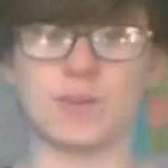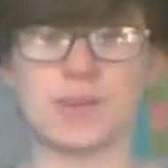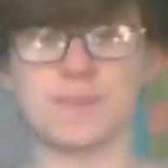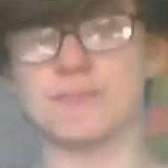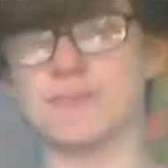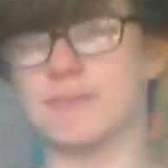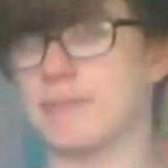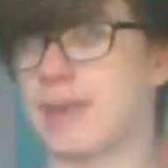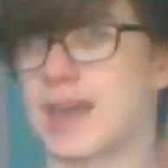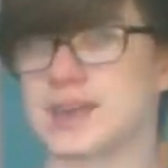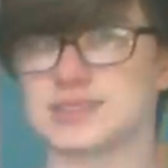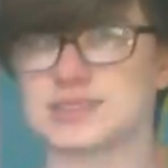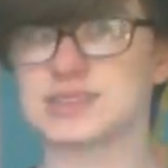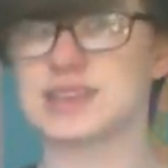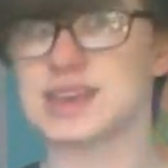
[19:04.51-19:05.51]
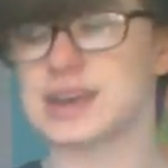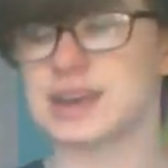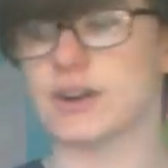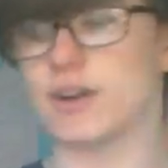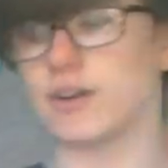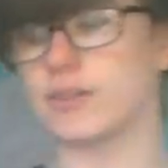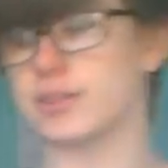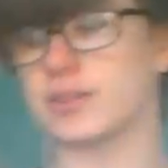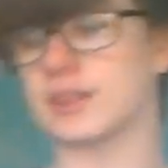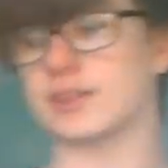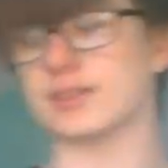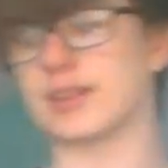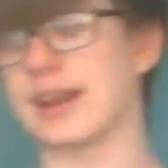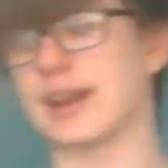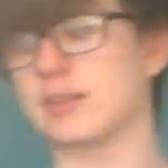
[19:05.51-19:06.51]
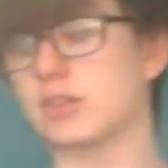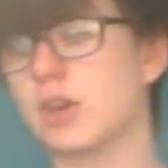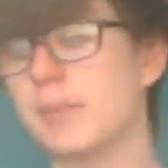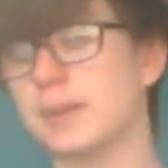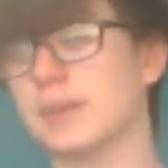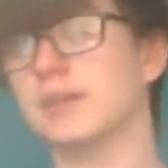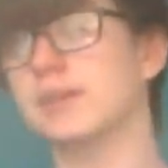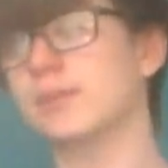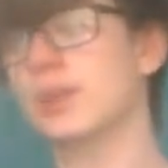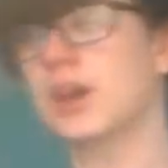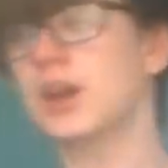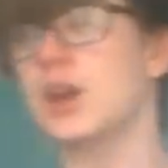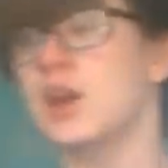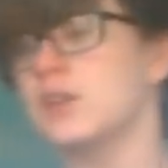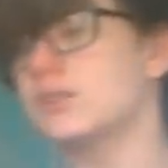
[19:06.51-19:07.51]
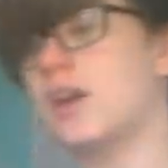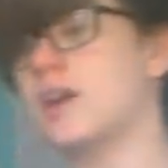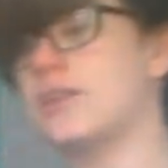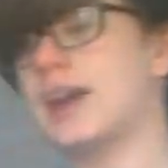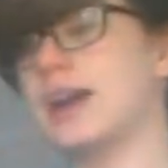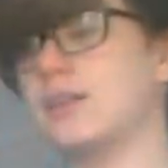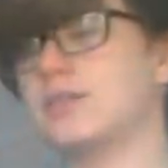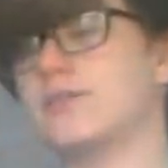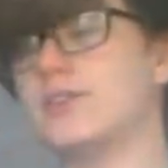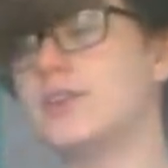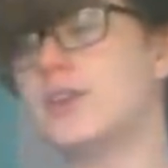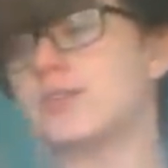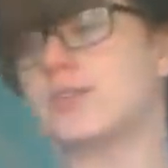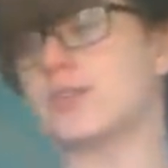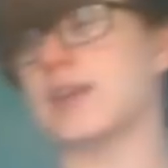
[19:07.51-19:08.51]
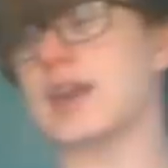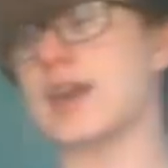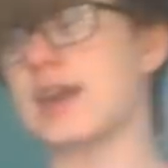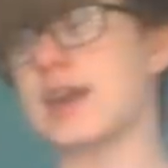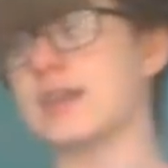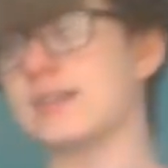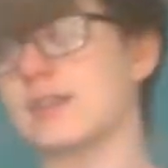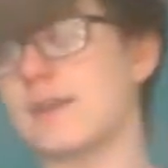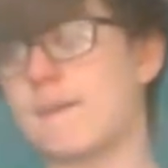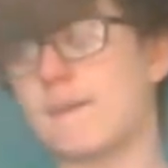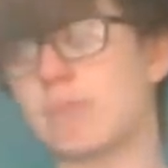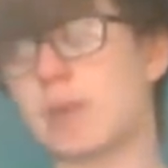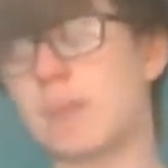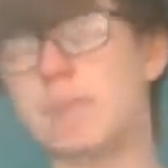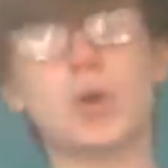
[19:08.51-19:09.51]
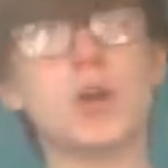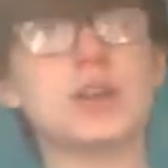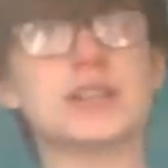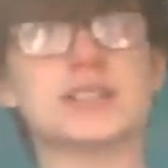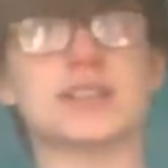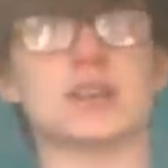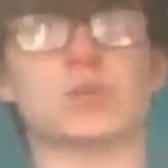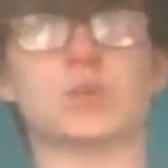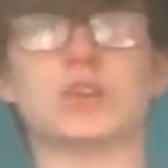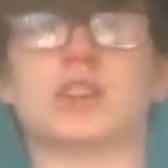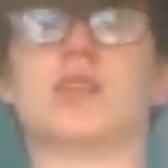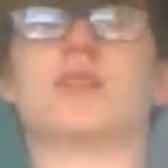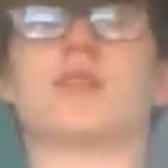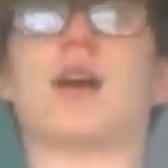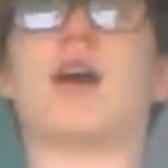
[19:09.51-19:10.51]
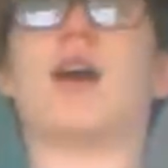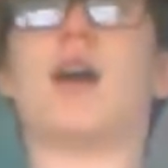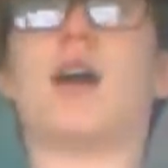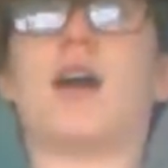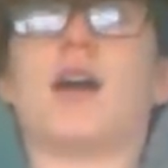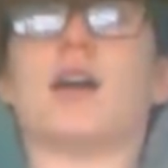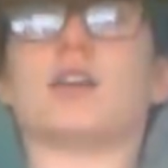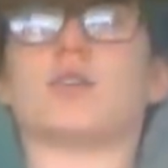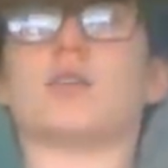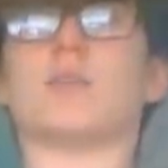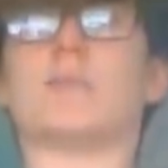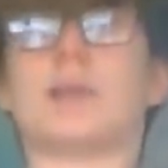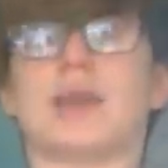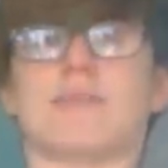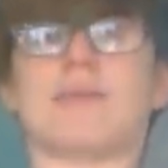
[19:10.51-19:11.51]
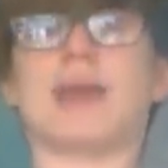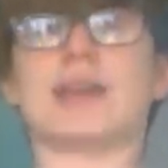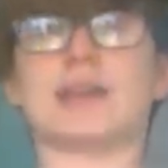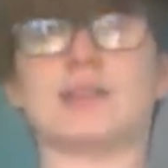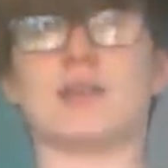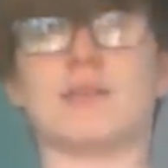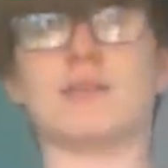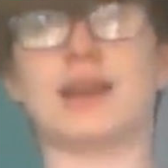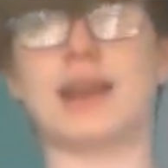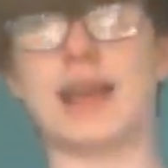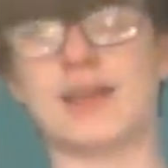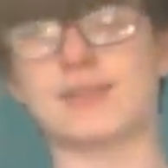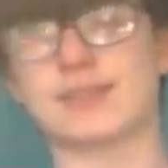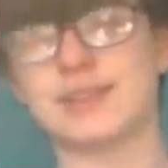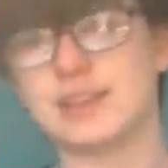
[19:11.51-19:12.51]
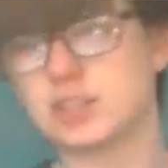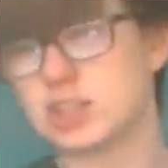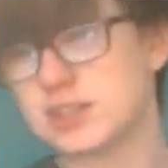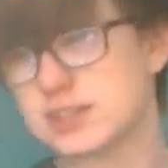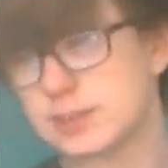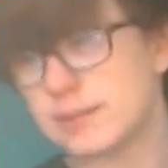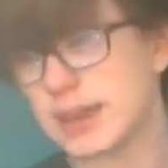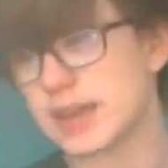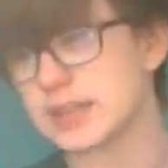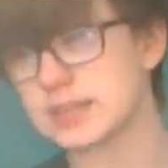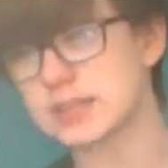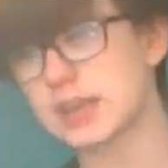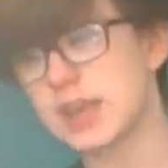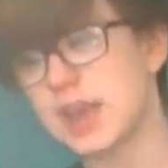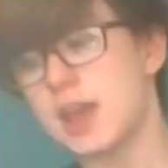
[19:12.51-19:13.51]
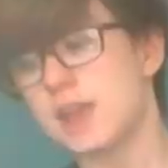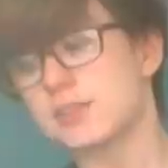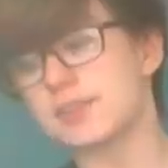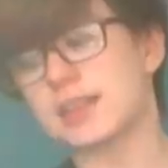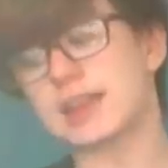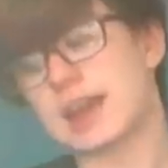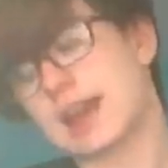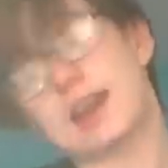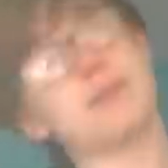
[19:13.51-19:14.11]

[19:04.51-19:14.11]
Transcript: we may see on things like the House of Commons. So the House of Lords is appointed, which is arguably making them less legitimate. So they are